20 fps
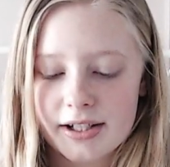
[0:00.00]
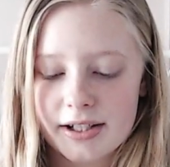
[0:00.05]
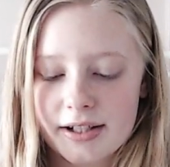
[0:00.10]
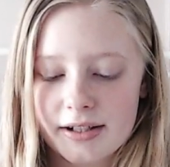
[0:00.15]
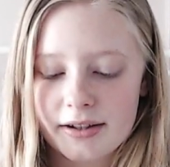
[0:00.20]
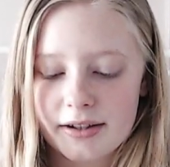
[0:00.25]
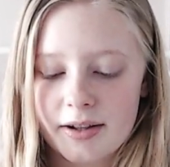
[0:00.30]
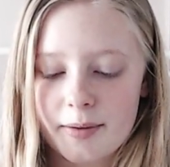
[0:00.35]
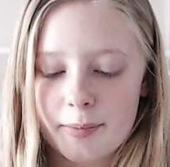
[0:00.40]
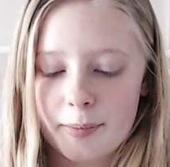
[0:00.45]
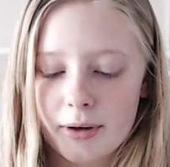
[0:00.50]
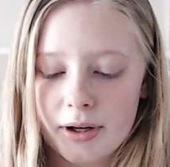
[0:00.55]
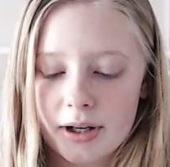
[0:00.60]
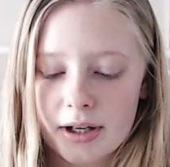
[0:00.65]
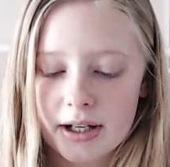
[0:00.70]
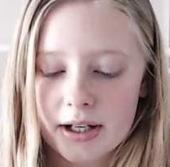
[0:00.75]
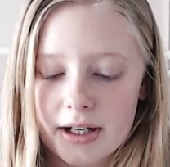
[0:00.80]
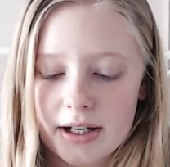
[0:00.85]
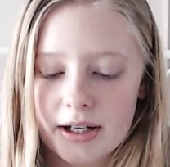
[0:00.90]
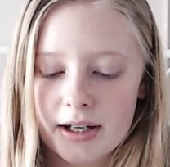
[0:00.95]
the book,
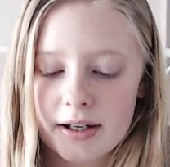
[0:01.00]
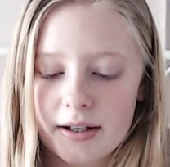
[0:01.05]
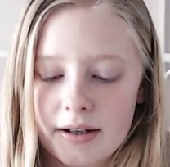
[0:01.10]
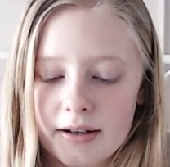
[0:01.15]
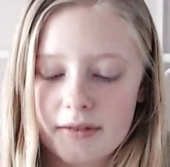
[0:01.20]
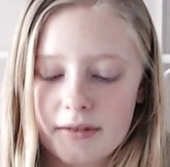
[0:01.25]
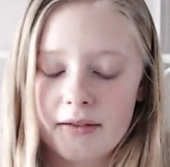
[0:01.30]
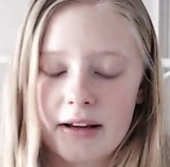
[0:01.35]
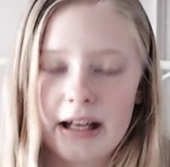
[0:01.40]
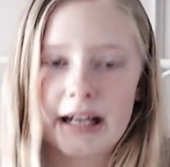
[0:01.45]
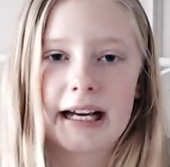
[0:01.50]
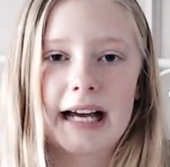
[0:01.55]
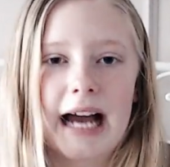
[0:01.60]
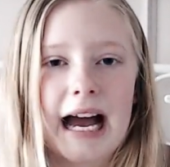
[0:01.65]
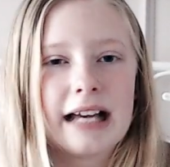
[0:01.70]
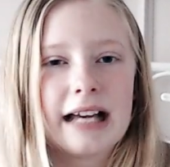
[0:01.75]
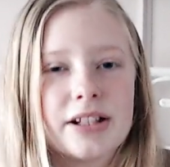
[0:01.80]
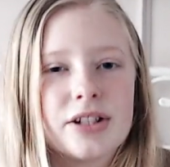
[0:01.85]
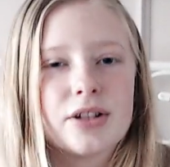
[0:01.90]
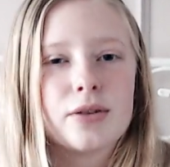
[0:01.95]

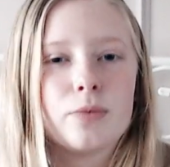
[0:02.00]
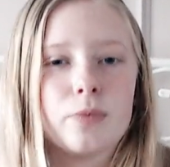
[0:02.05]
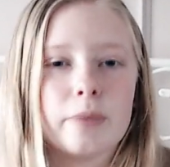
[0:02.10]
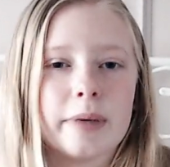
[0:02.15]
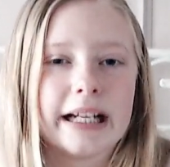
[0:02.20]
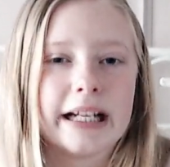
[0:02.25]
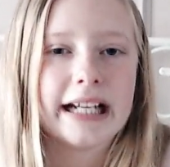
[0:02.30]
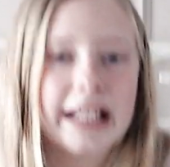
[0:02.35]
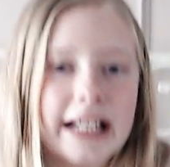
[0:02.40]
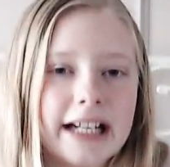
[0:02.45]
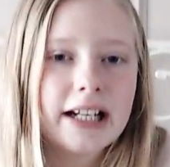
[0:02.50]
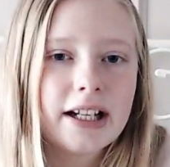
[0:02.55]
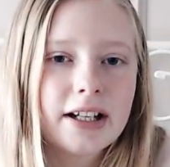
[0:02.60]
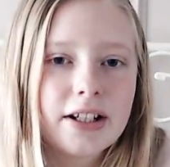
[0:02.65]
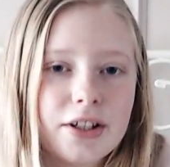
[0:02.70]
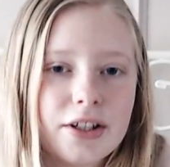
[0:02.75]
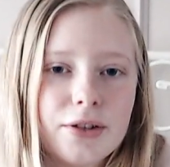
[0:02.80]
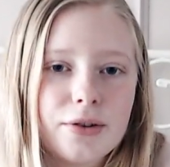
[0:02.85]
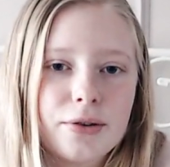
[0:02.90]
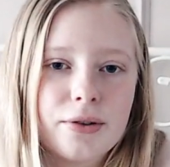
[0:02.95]
as you read,
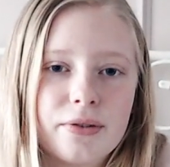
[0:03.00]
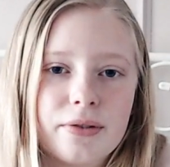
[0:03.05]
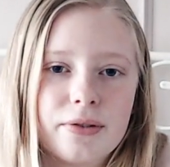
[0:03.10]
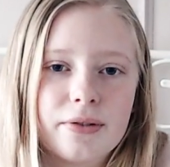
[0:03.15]
you